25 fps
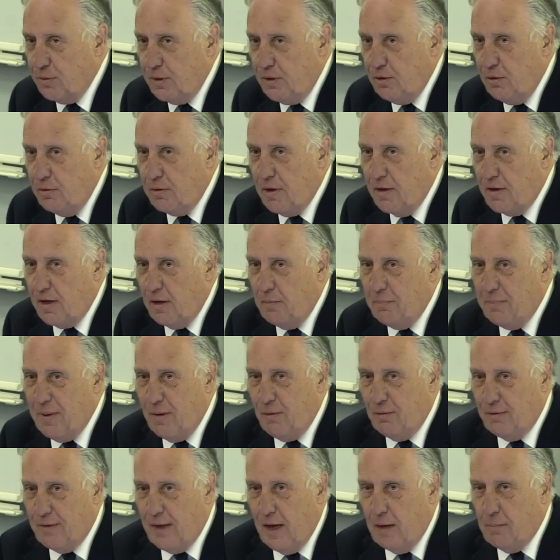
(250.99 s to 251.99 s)
We can do nothing
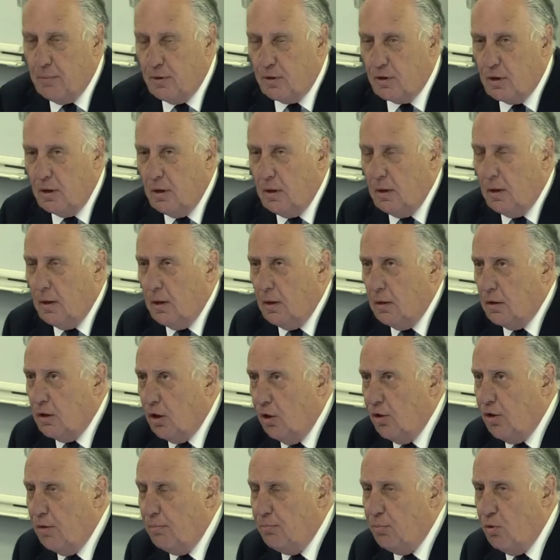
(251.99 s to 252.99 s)
about that, but
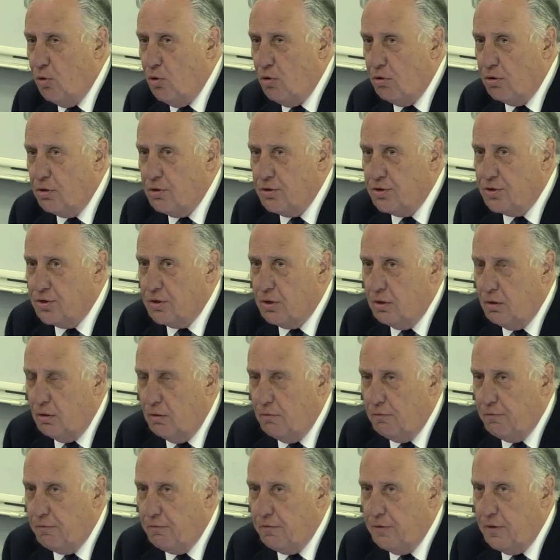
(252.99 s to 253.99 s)
on the borders
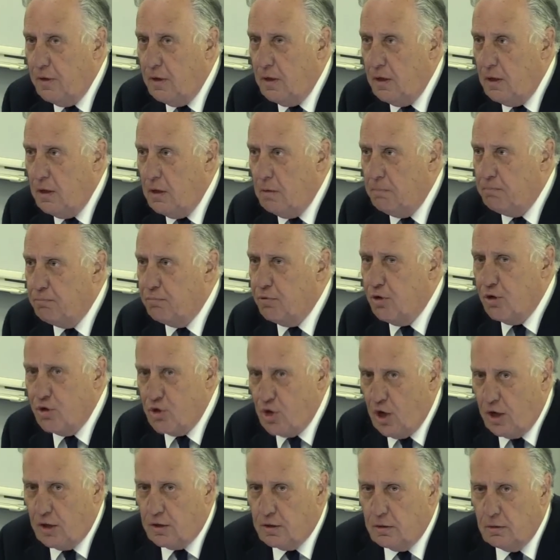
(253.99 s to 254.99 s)
of the
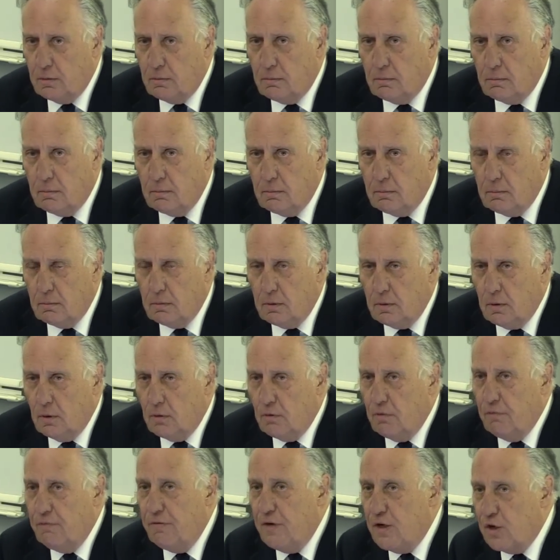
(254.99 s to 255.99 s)
project,
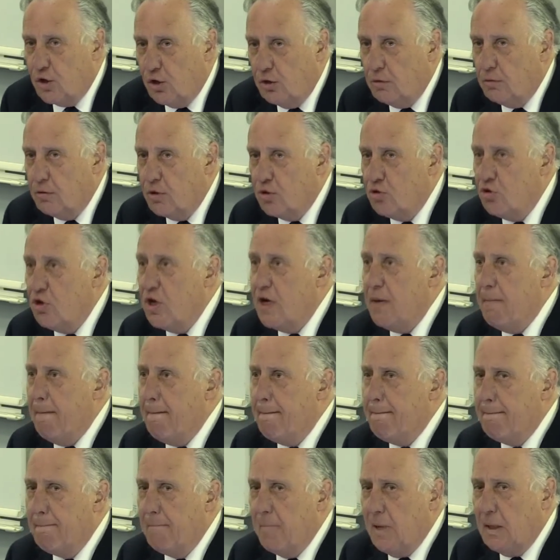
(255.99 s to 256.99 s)
the vision, the
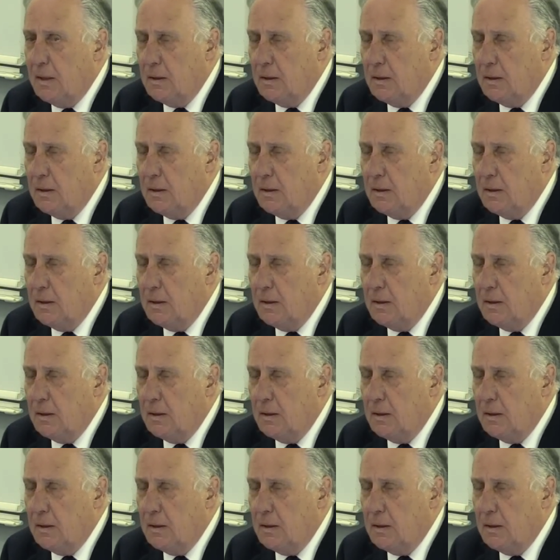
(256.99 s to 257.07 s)
dream